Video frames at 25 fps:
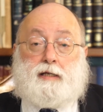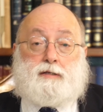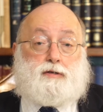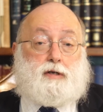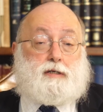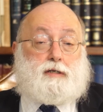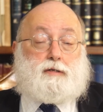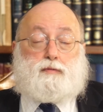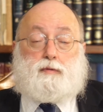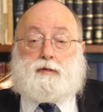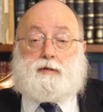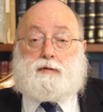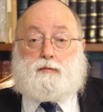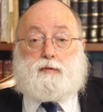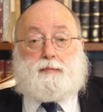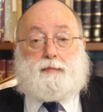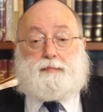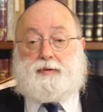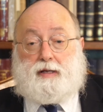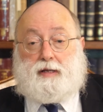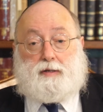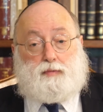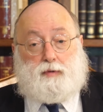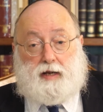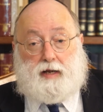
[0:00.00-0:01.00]
just will
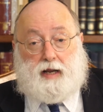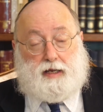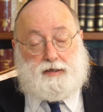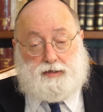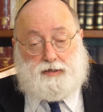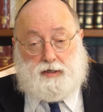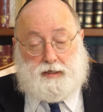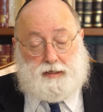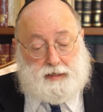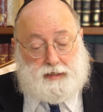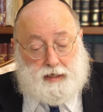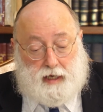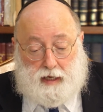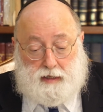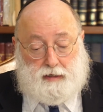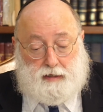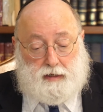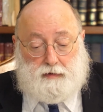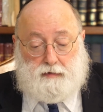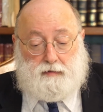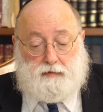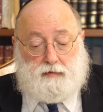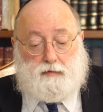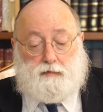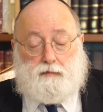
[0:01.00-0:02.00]
repeat what I just said.
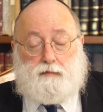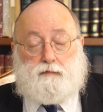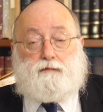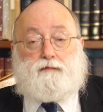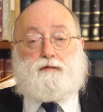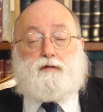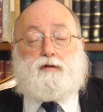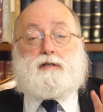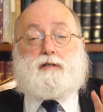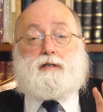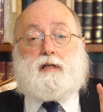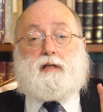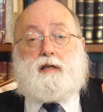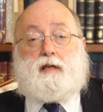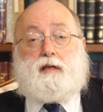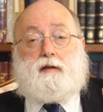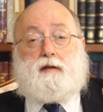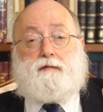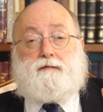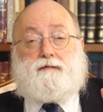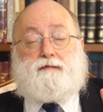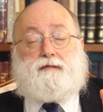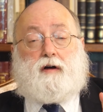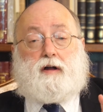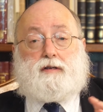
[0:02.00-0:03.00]
Firstly,
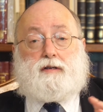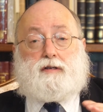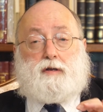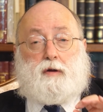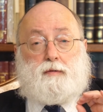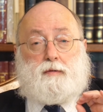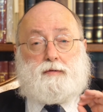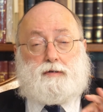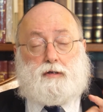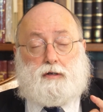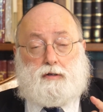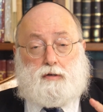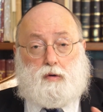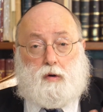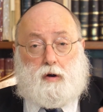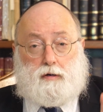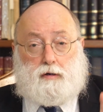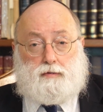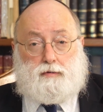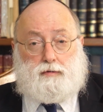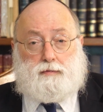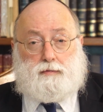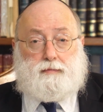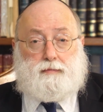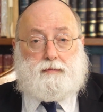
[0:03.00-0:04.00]
find someone to
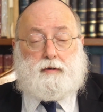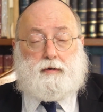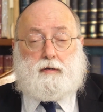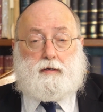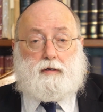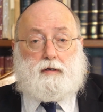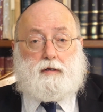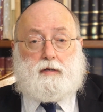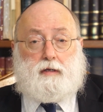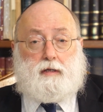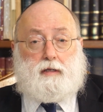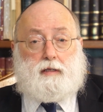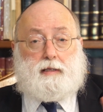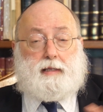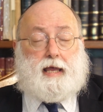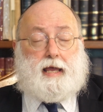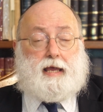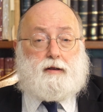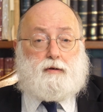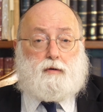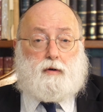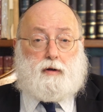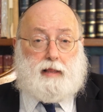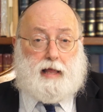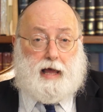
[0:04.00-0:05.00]
talk to. Lay
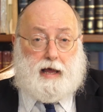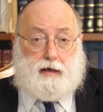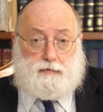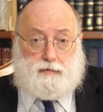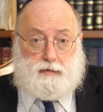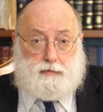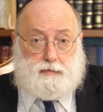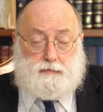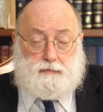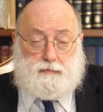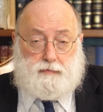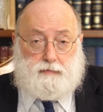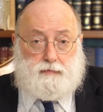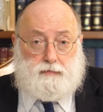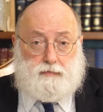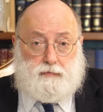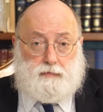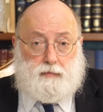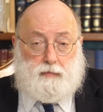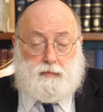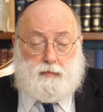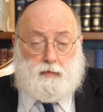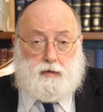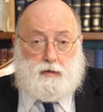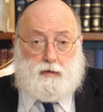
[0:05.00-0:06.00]
it all out
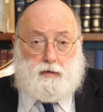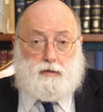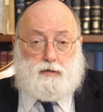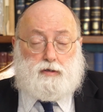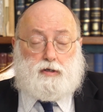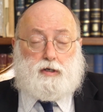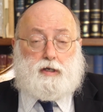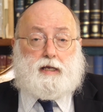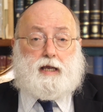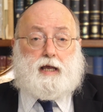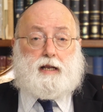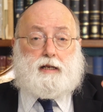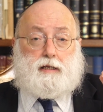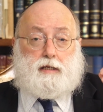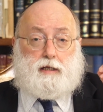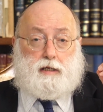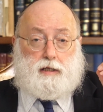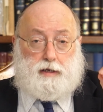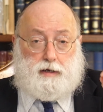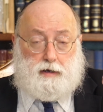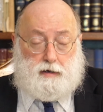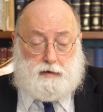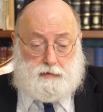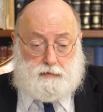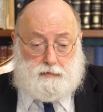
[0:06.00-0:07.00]
so you get it
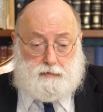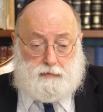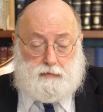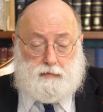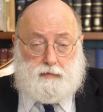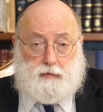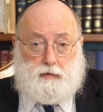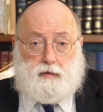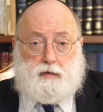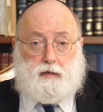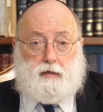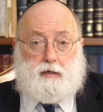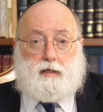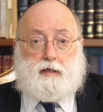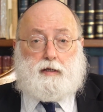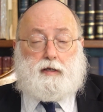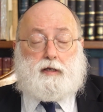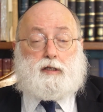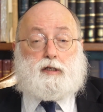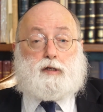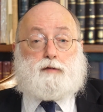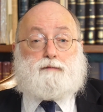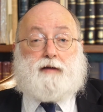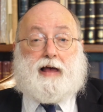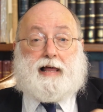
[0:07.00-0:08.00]
clear.
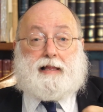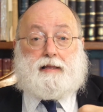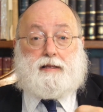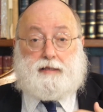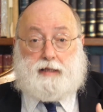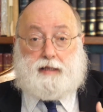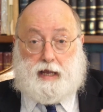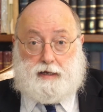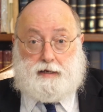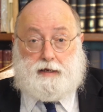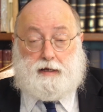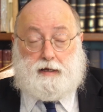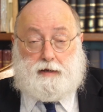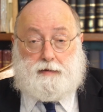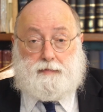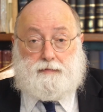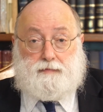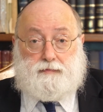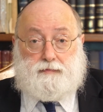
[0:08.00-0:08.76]
It's validating.